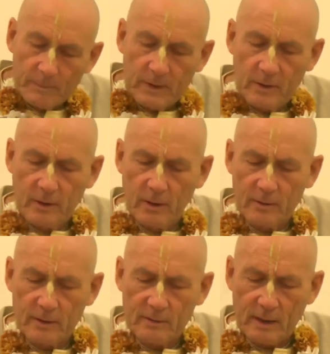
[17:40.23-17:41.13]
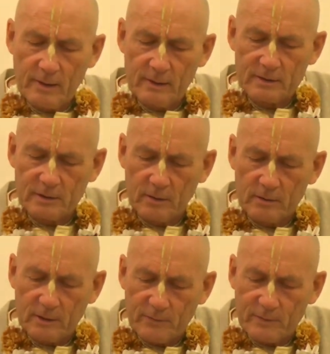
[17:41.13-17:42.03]
You know that there is no
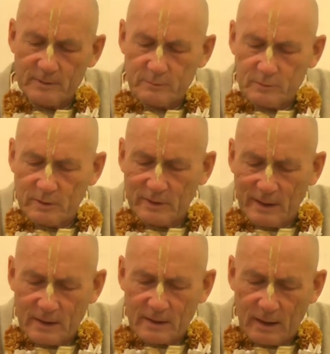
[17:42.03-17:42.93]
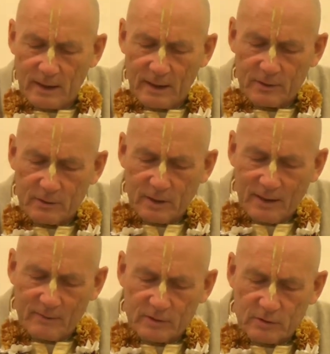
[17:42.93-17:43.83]
difference between the incarnation
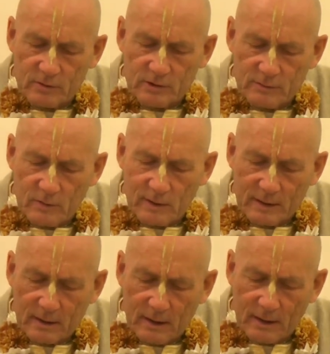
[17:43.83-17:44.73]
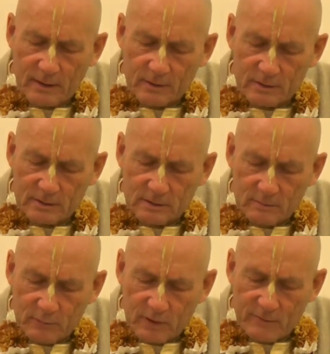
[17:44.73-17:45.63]
and the source of all incarnations.
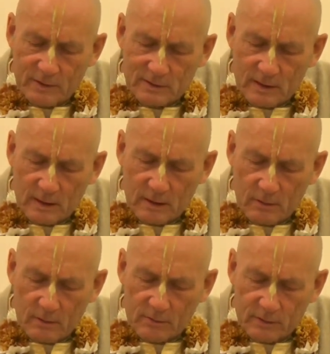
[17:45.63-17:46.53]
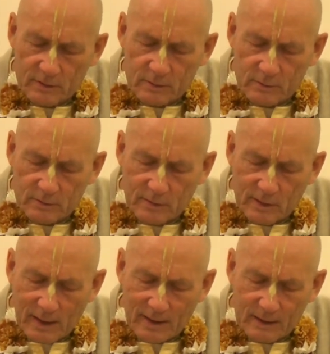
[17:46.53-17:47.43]
Previously, Lord Krishna was
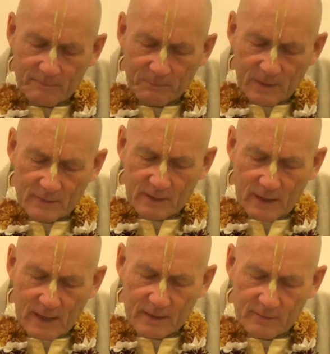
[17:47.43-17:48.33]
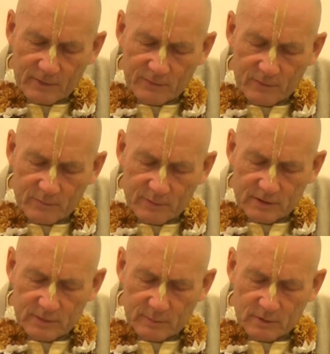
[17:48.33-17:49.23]
regarded in the light of different
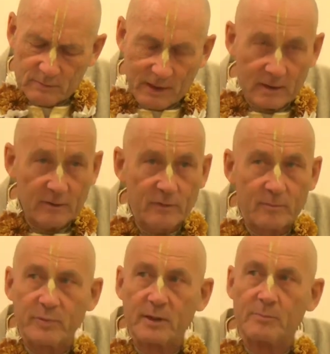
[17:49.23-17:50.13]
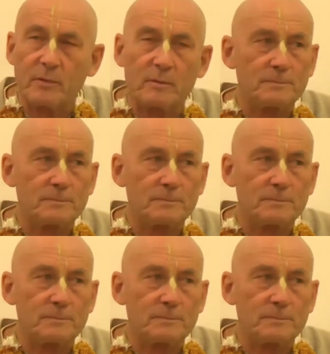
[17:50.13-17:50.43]
principles by different people.